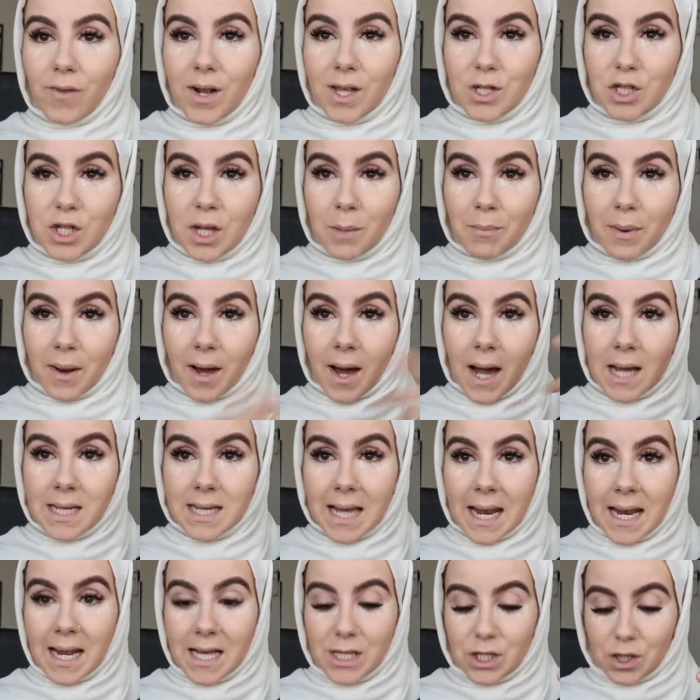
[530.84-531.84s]
literally applied
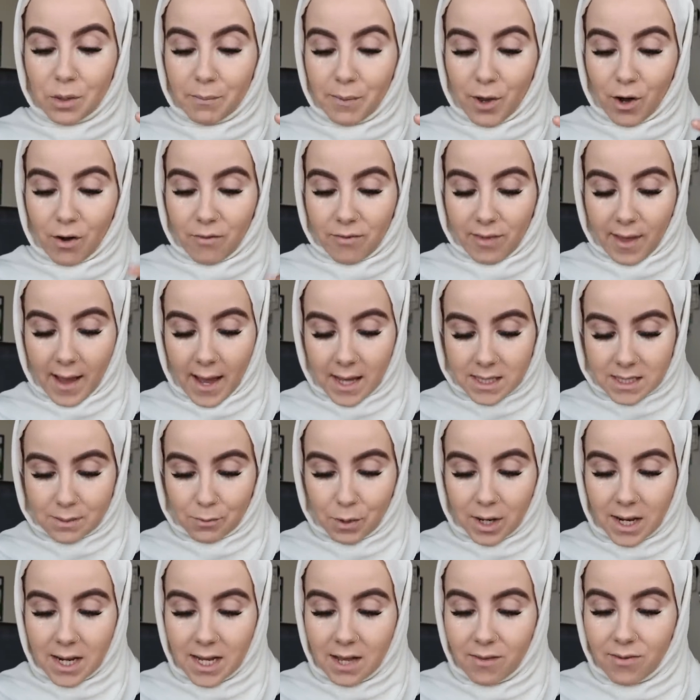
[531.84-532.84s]
a little bit of that. I'm
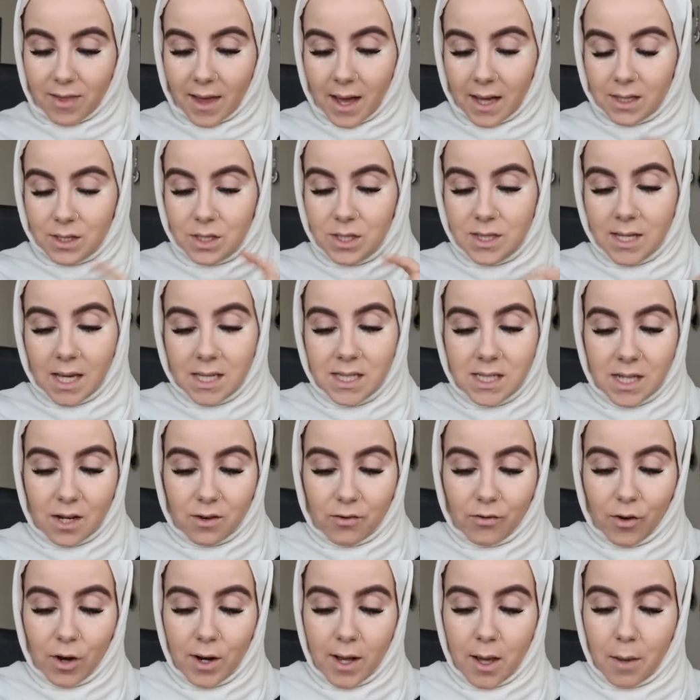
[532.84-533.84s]
going to leave that set in
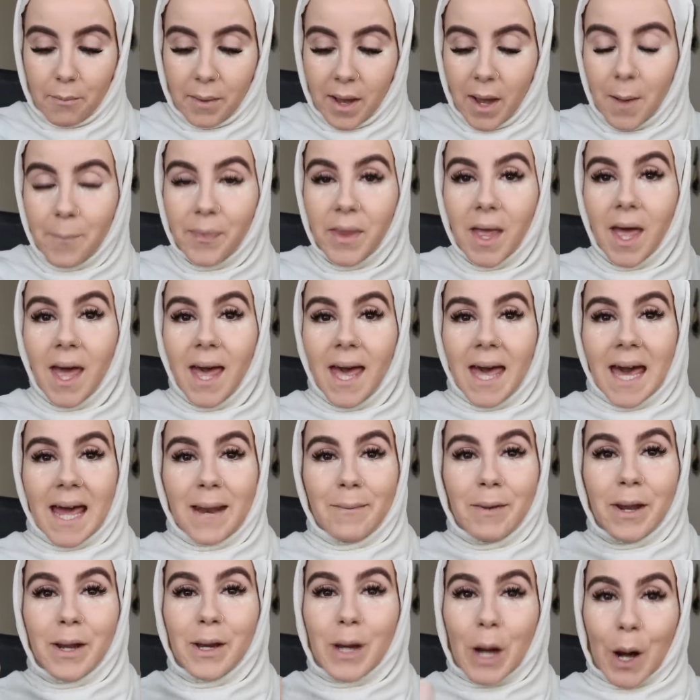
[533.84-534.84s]
for a little bit. And
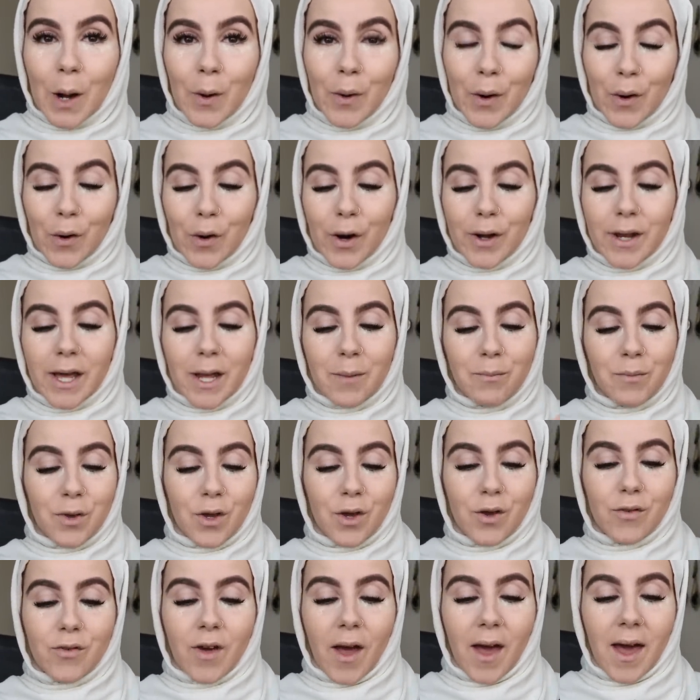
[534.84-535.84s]
I'm going to go on and
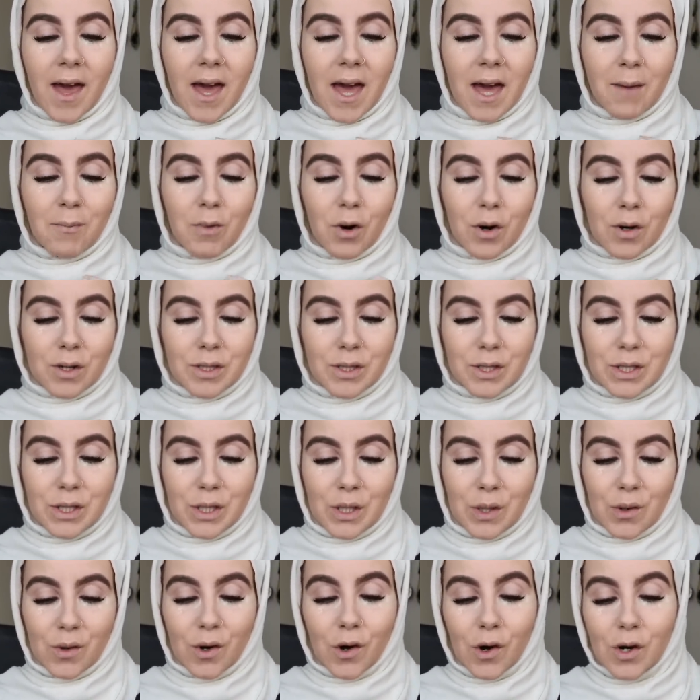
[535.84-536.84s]
move on
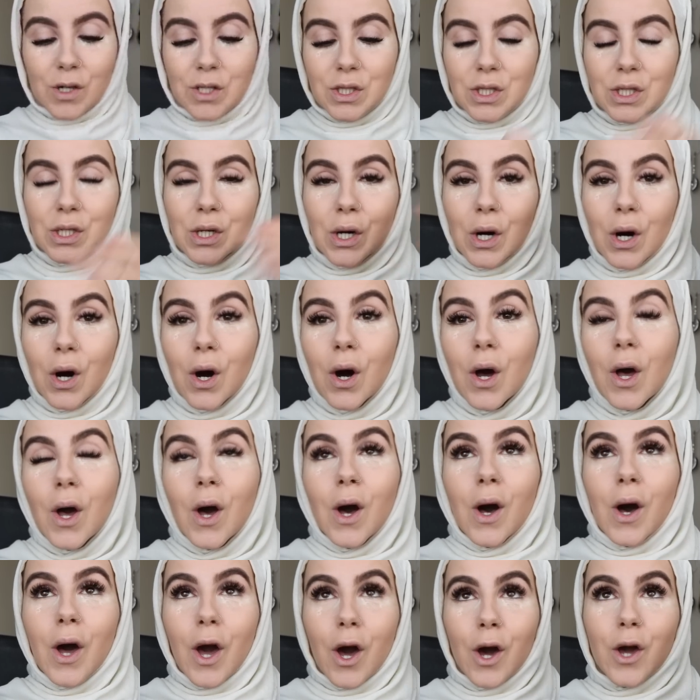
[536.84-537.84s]
to contour.
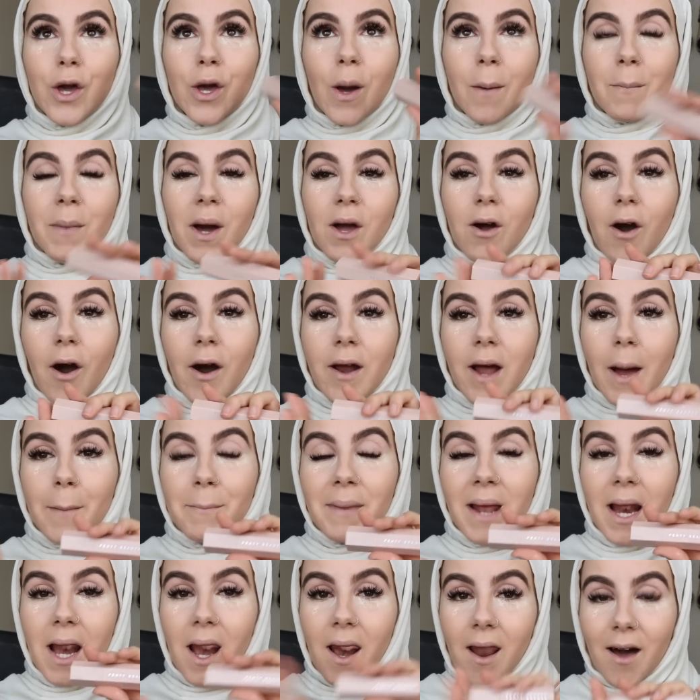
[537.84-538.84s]
Oh my god, I've
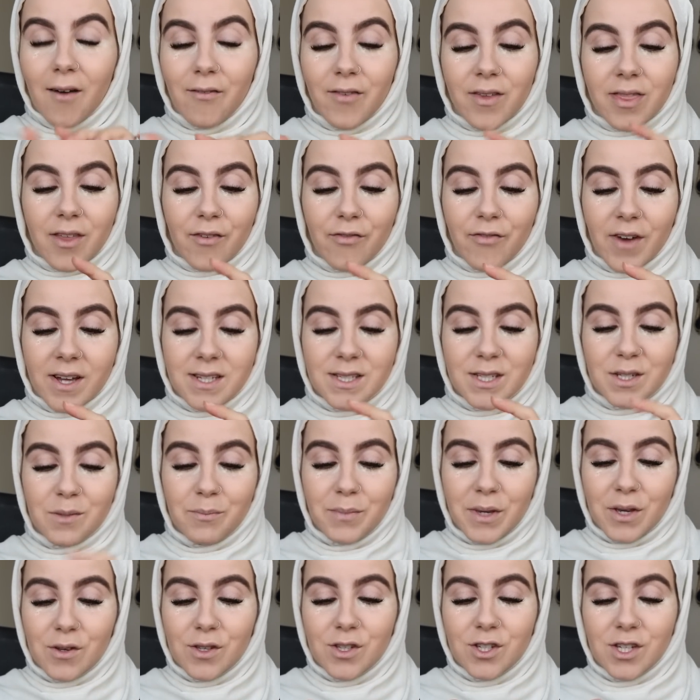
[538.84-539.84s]
been loving the Fenty
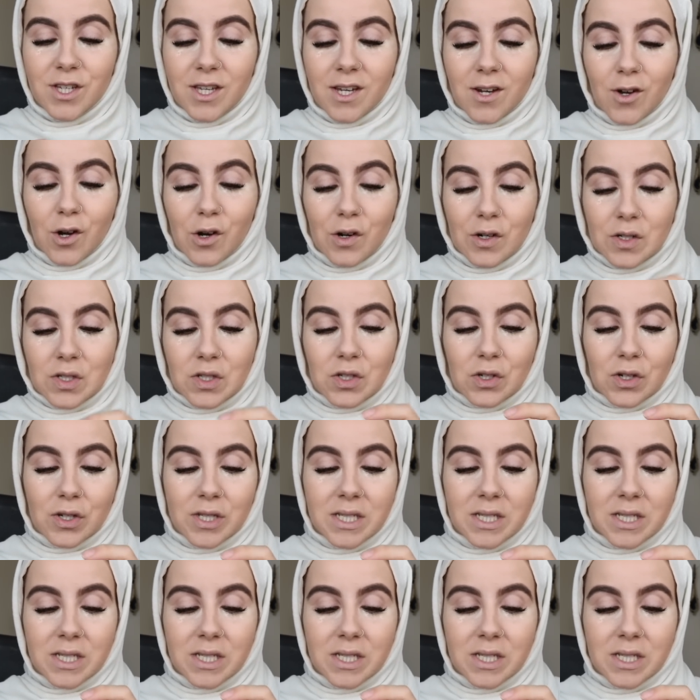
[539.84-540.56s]
Beauty contour